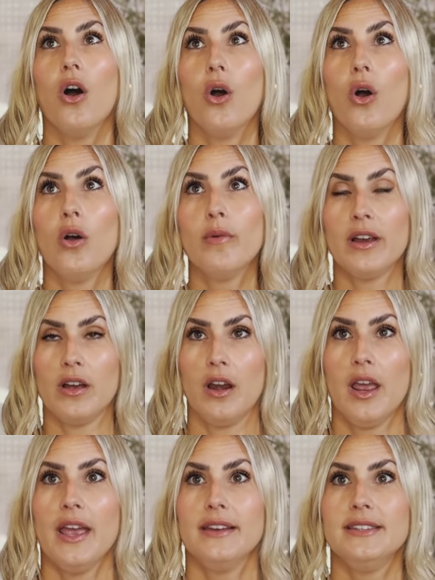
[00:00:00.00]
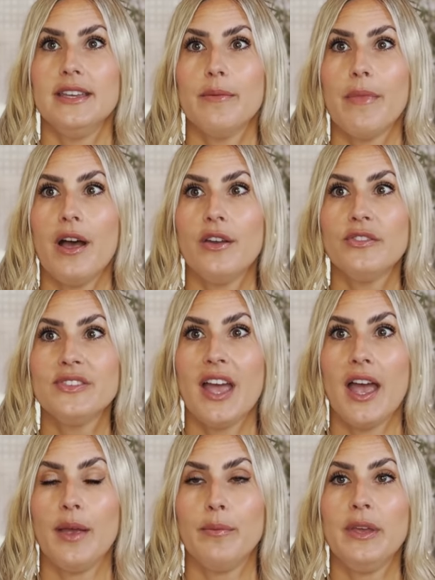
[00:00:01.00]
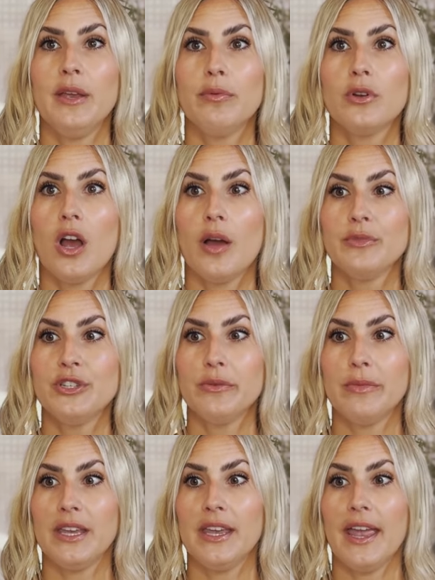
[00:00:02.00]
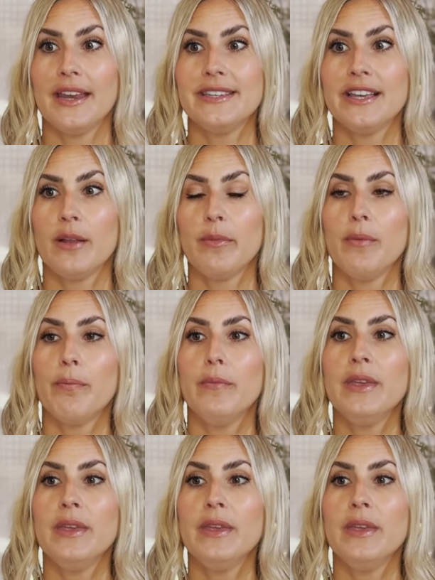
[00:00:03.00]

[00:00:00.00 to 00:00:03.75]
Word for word: Oh my God, the amount of time people come to me and tell me,